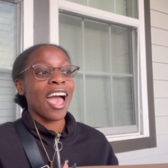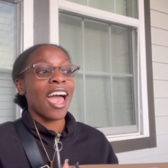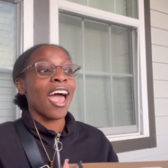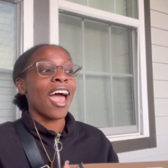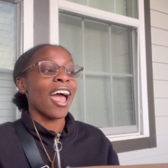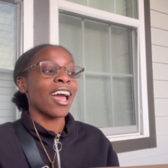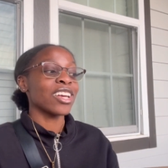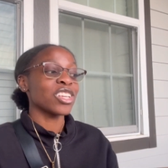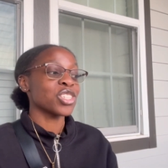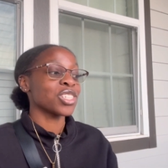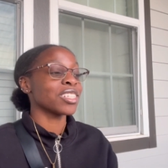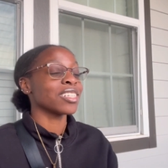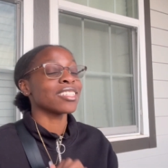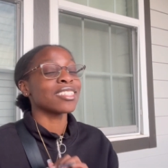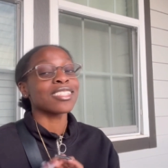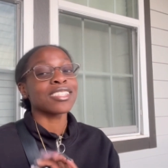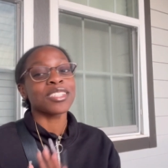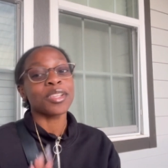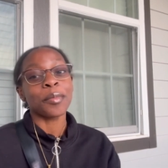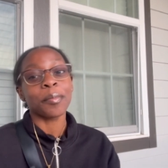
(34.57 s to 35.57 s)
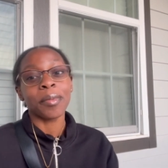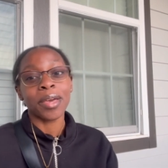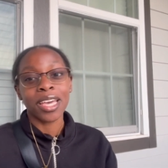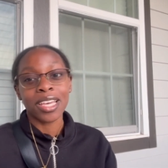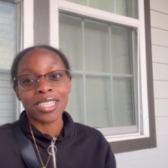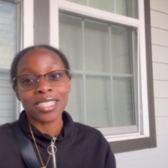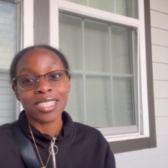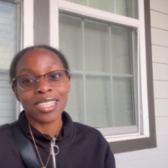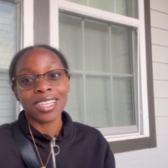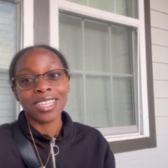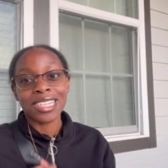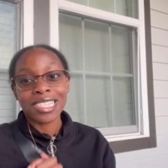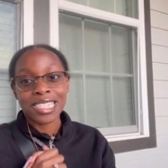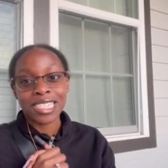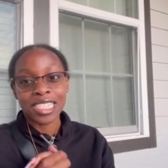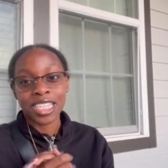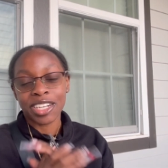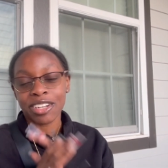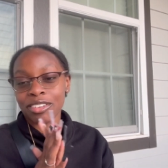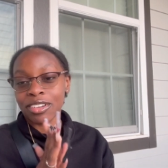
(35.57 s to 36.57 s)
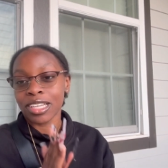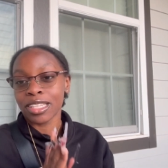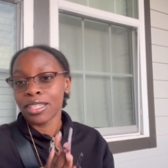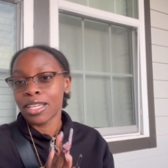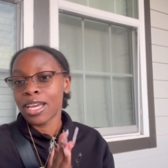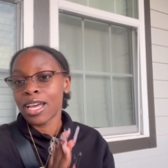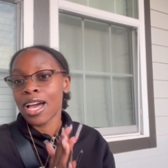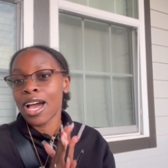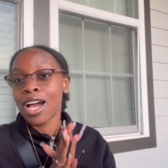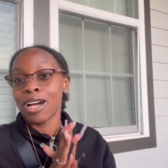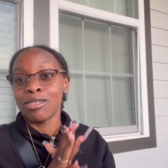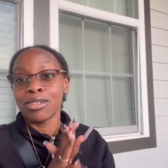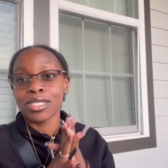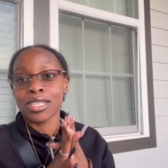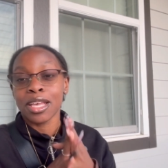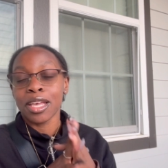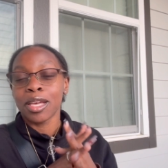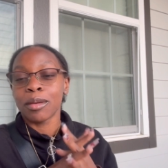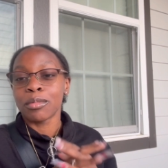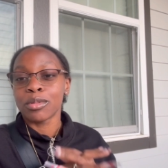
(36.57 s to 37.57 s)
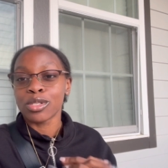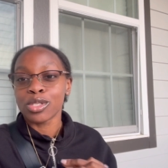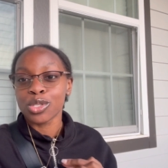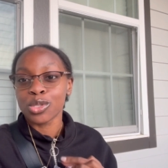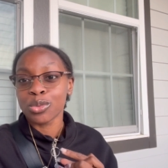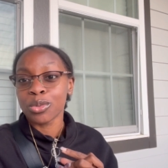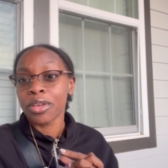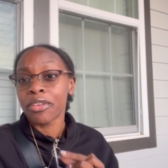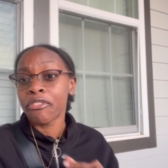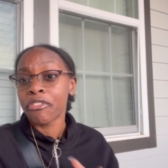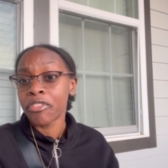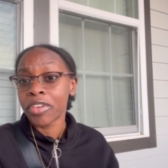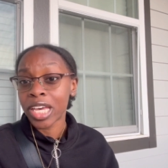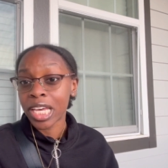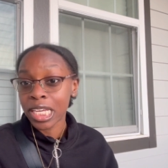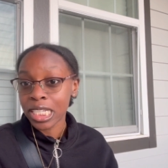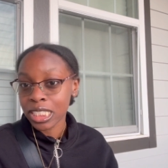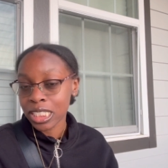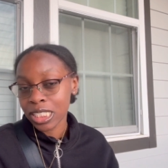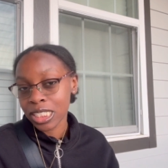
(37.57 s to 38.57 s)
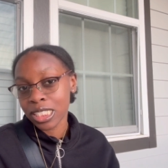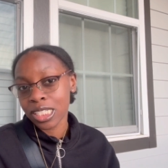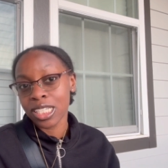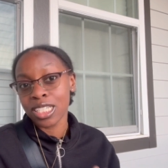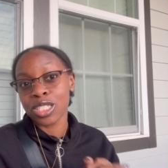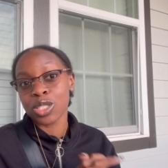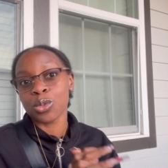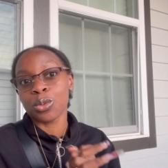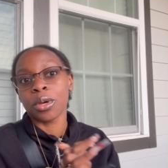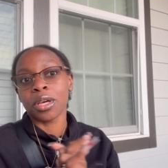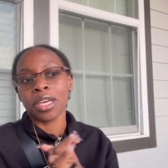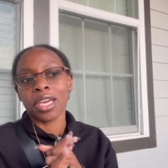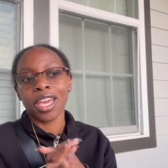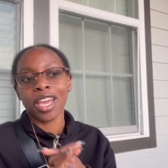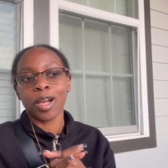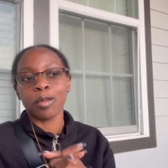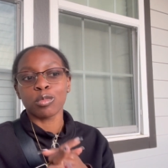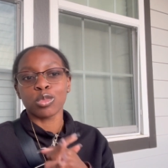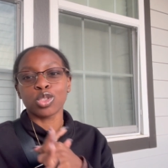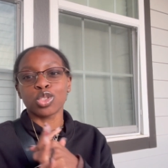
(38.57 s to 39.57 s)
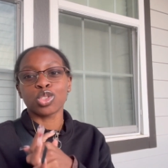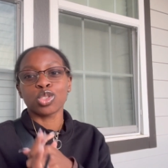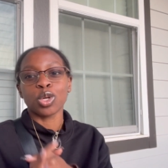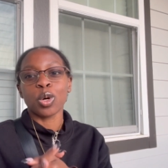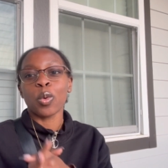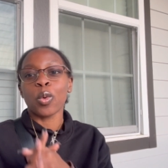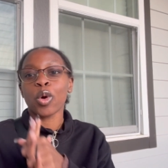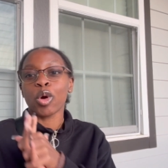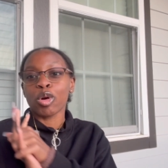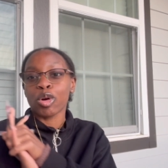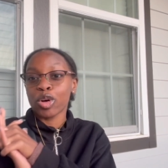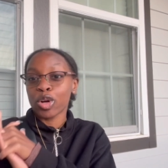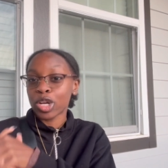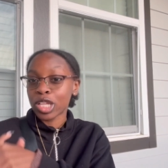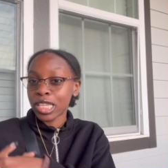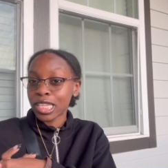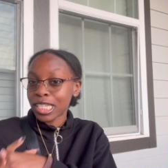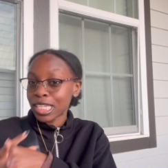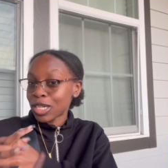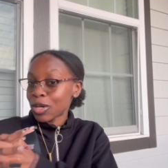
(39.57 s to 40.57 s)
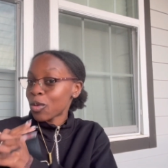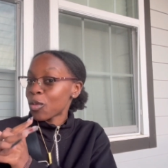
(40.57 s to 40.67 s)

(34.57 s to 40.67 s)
Actually, this is amazing considering that I was able to invest into a camera so early